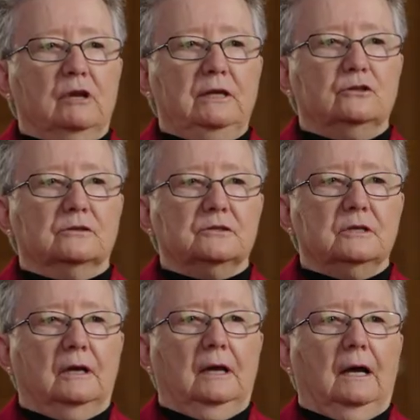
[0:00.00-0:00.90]

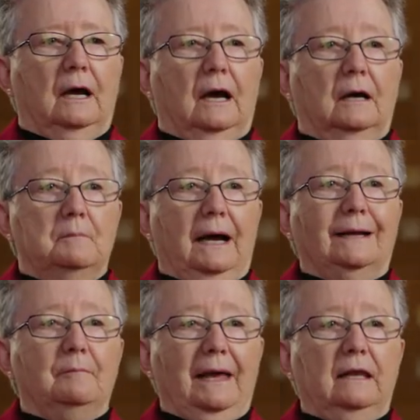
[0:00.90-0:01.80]
Regis,
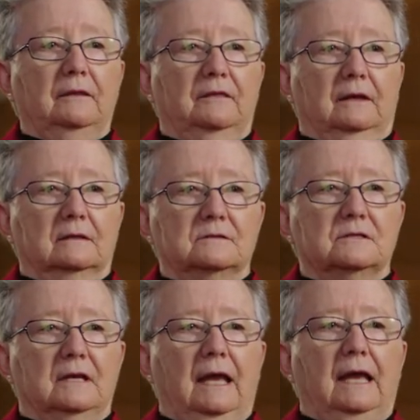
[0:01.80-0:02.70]
among many
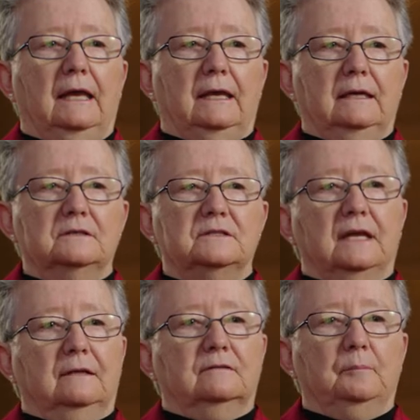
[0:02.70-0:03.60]
things, is
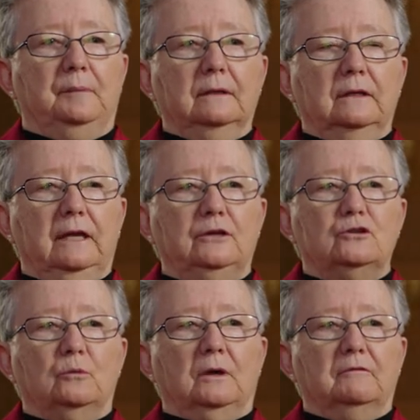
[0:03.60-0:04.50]
its ability
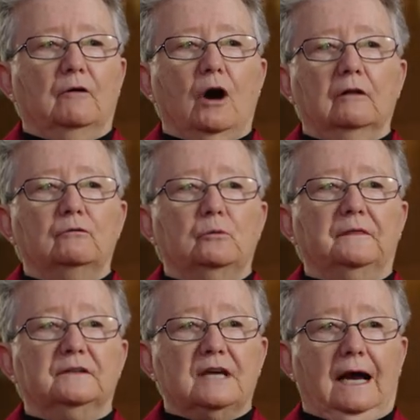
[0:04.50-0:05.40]
to evolve
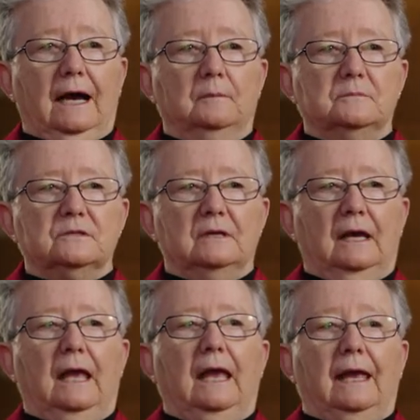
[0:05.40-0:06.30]
with the times
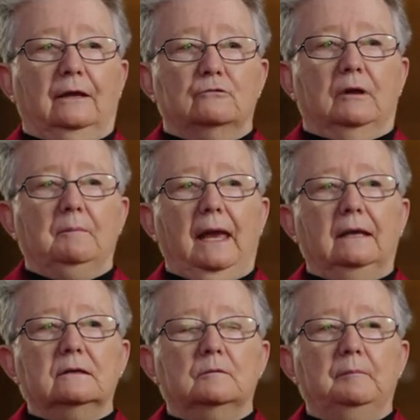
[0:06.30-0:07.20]
and
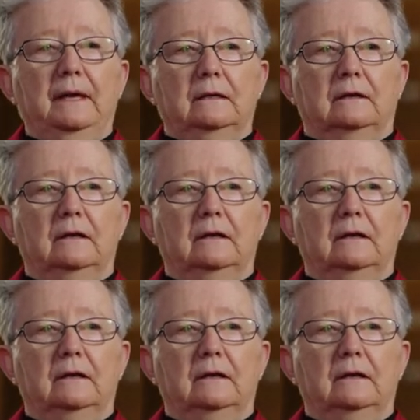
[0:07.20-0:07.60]
remain committed